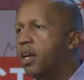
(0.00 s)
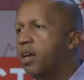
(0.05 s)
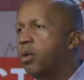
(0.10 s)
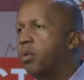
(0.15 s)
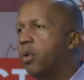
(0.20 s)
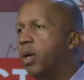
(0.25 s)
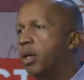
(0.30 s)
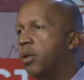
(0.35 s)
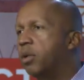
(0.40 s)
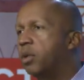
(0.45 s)

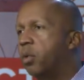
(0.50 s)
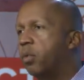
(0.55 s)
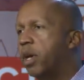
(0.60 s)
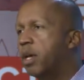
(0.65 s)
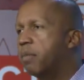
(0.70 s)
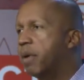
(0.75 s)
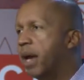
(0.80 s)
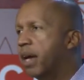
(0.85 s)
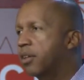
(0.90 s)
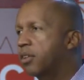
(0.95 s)
"Well, on the
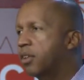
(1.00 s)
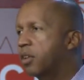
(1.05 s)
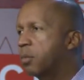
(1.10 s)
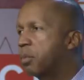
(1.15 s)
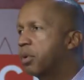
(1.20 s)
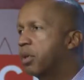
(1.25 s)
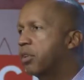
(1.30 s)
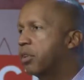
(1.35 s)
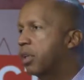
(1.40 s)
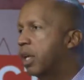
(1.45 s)
way back to the
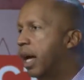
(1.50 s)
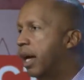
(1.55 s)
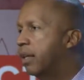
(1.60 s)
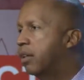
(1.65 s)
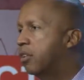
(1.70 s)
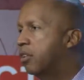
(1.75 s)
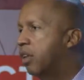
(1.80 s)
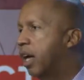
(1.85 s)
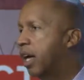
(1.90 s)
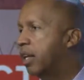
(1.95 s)
prison, I
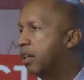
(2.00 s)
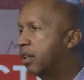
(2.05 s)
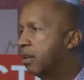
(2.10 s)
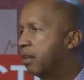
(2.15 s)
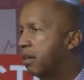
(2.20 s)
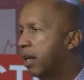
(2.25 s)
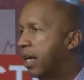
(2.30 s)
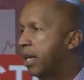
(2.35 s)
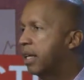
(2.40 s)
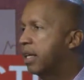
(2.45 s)
decided to
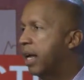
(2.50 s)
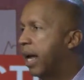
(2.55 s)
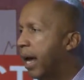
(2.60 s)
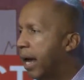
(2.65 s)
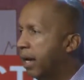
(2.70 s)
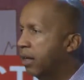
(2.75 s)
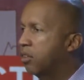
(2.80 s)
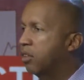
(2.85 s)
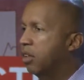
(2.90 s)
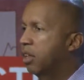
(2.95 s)
take an
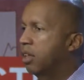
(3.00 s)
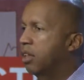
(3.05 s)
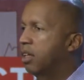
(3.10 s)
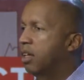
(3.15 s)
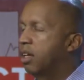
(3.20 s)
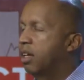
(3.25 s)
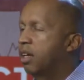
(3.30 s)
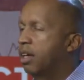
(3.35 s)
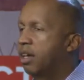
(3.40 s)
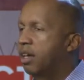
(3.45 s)
exit,
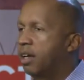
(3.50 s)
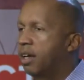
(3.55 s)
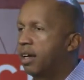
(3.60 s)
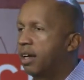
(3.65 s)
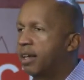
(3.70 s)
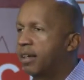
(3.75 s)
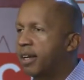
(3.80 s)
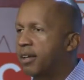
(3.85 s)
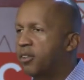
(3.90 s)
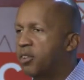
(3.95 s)

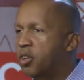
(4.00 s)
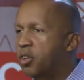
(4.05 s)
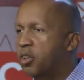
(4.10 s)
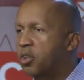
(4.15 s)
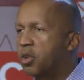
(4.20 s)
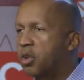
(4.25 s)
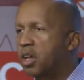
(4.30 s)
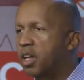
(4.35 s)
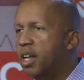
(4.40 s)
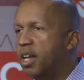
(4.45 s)
and I took
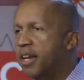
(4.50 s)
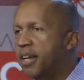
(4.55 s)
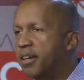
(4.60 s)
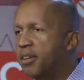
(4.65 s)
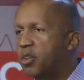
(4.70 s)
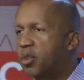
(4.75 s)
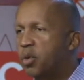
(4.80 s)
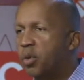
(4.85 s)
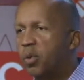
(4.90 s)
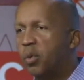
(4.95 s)
your
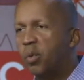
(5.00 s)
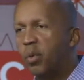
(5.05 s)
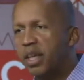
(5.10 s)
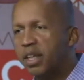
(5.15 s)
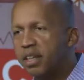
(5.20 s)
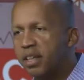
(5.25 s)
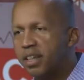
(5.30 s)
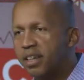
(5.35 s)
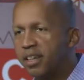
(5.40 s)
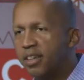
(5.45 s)
client to a
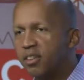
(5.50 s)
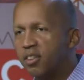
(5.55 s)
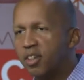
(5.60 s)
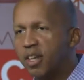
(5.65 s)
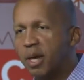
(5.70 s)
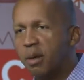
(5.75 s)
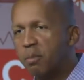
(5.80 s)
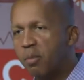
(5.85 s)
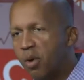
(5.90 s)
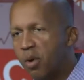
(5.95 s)
Wendy's,
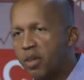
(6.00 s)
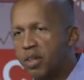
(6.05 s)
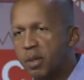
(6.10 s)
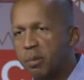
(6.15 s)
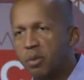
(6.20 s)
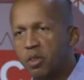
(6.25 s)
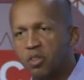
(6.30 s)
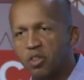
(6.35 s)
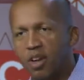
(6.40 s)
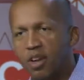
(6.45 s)
and I bought
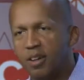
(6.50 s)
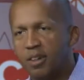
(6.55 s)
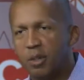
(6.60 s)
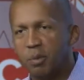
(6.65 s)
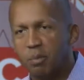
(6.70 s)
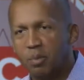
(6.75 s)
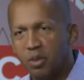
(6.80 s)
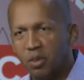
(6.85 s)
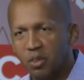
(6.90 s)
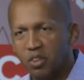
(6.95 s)
him a
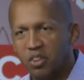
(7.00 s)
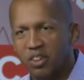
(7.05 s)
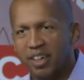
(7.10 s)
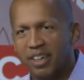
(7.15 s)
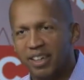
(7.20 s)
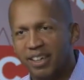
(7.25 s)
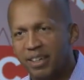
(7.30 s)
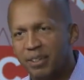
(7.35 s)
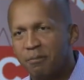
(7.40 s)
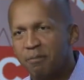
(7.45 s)
chocolate
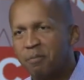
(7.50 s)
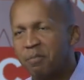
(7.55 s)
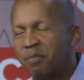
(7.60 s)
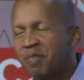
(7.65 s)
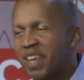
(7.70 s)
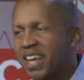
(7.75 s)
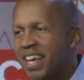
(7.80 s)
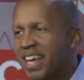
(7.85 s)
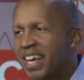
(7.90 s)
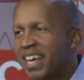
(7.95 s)
milkshake."
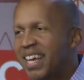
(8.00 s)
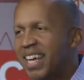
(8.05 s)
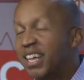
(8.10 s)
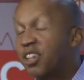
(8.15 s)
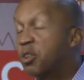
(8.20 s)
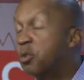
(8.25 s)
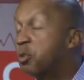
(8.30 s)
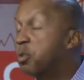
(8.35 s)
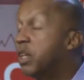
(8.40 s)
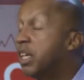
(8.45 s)

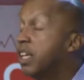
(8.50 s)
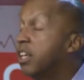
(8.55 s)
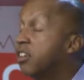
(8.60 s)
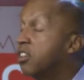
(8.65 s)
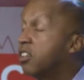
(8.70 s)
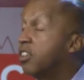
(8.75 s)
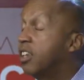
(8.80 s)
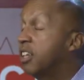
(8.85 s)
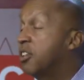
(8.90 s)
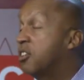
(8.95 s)
It's a really
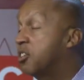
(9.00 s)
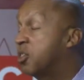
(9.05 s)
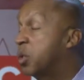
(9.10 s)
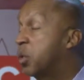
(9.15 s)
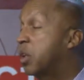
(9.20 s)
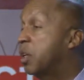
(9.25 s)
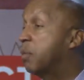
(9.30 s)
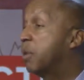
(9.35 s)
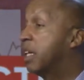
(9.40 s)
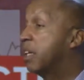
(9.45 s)
silly
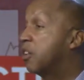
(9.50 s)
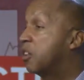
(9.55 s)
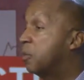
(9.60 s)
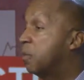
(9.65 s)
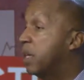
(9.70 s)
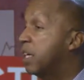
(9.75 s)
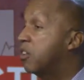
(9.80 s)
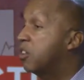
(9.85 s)
story, but it speaks